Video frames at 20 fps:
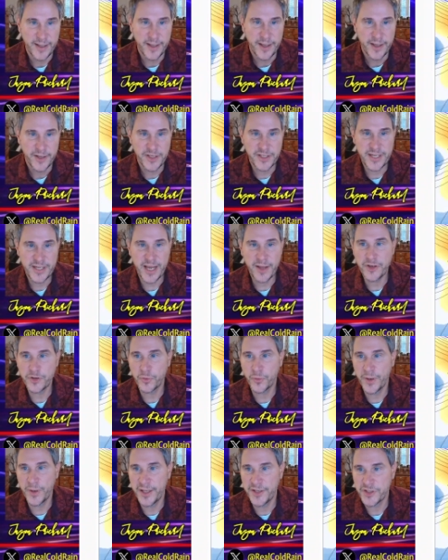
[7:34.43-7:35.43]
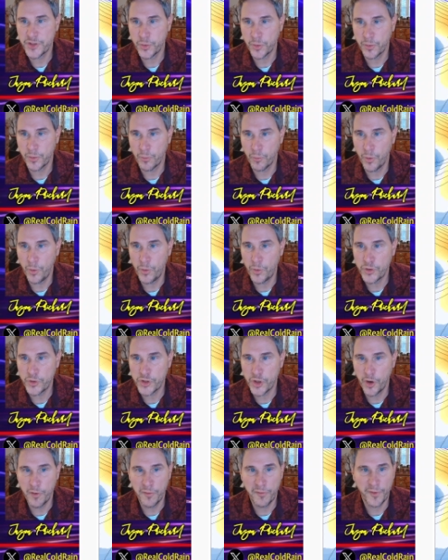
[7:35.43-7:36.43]
You see how this ridge sort of rolls
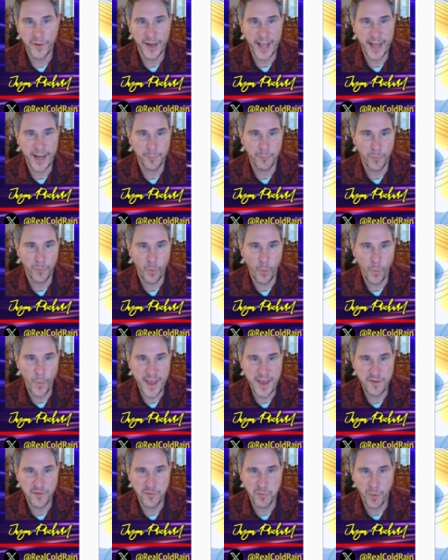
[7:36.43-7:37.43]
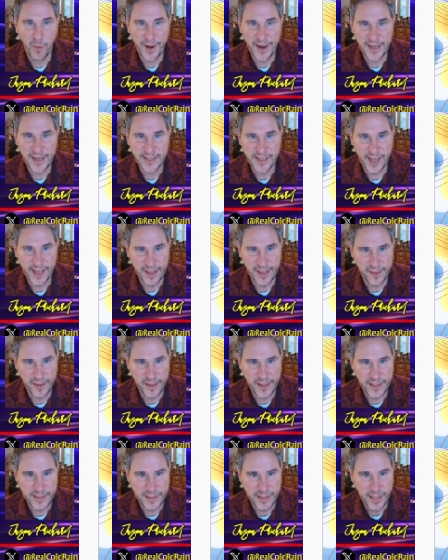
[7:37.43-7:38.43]
over, it kind of wave breaks like
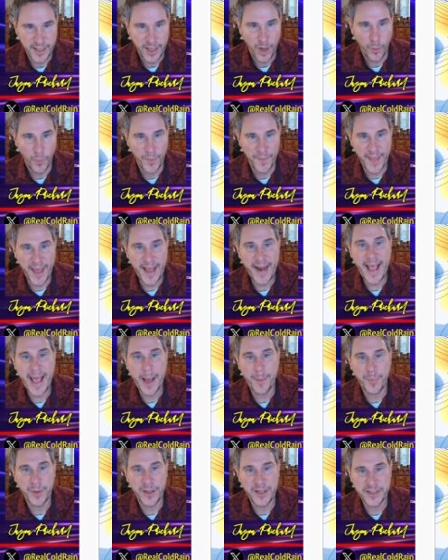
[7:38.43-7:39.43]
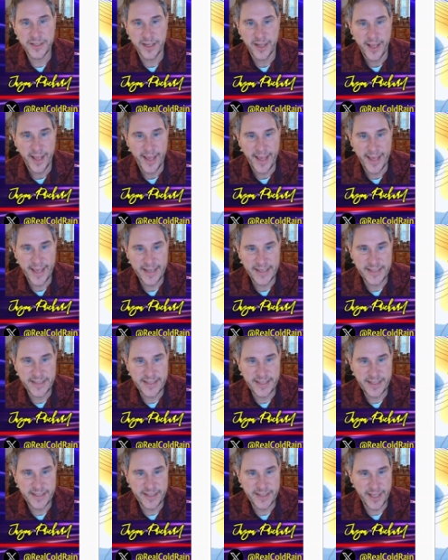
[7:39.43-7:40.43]
this. When that happens, it
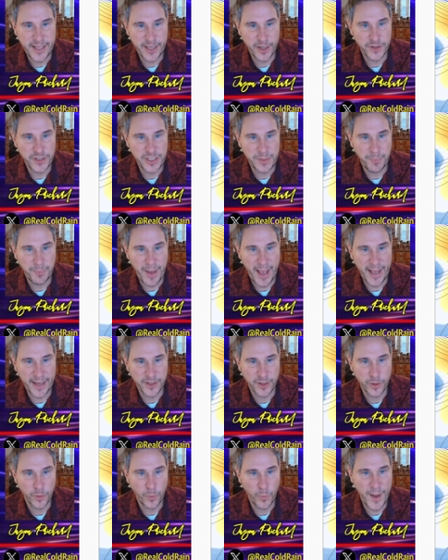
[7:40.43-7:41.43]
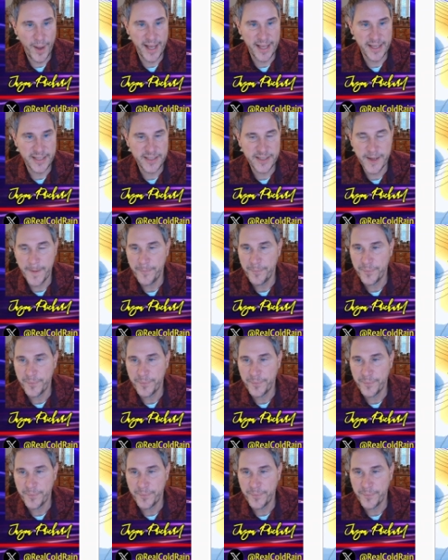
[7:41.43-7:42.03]
sends the energy back to the west.